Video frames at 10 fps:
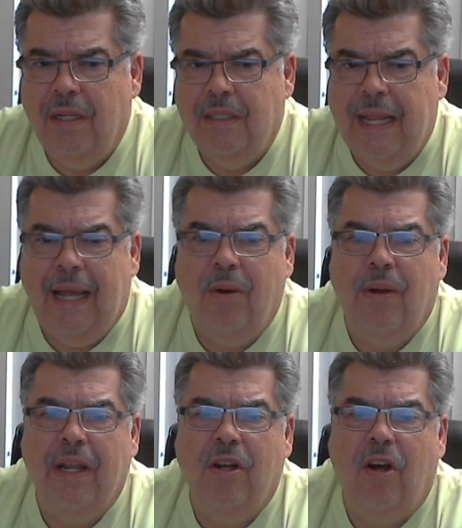Now
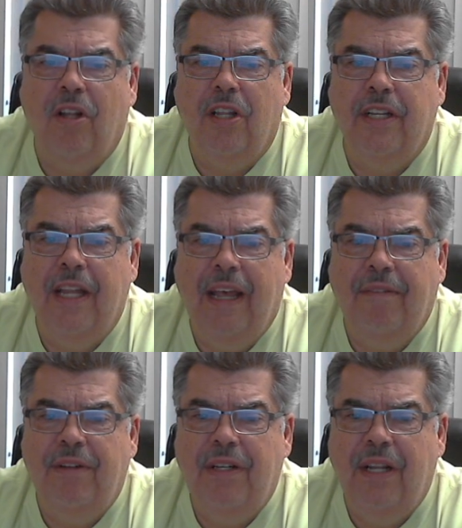I call on
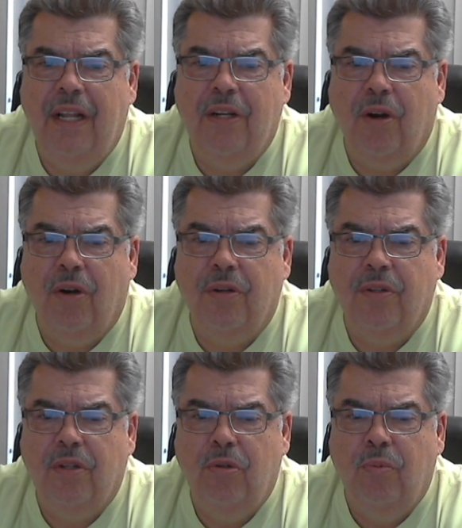heaven and
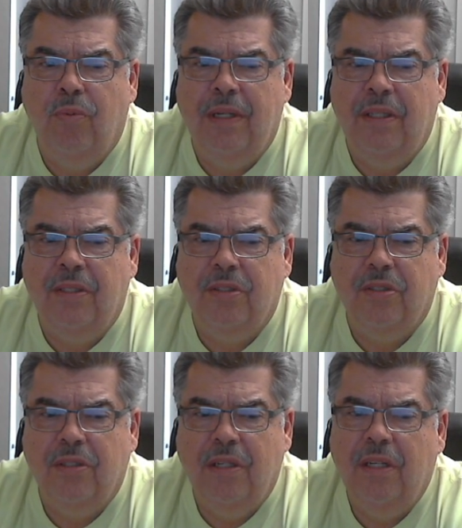earth to witness
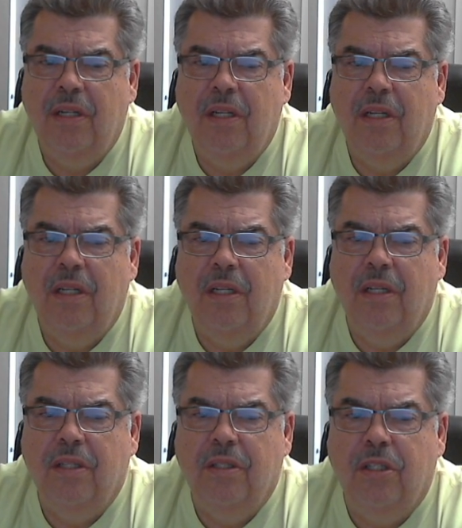
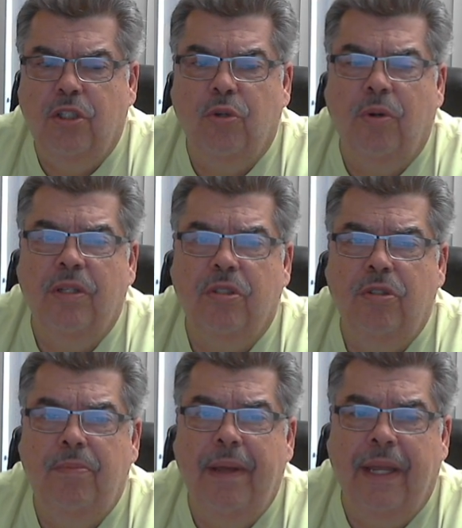the choice
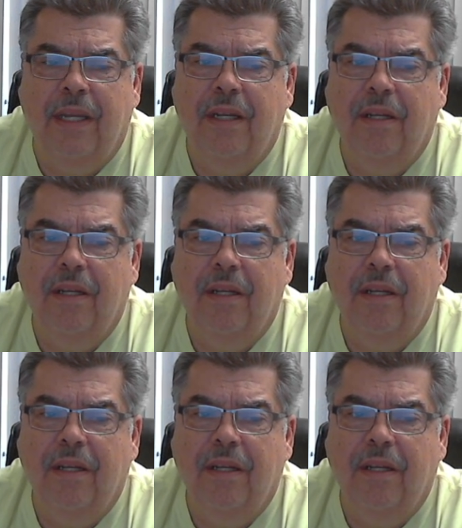you make.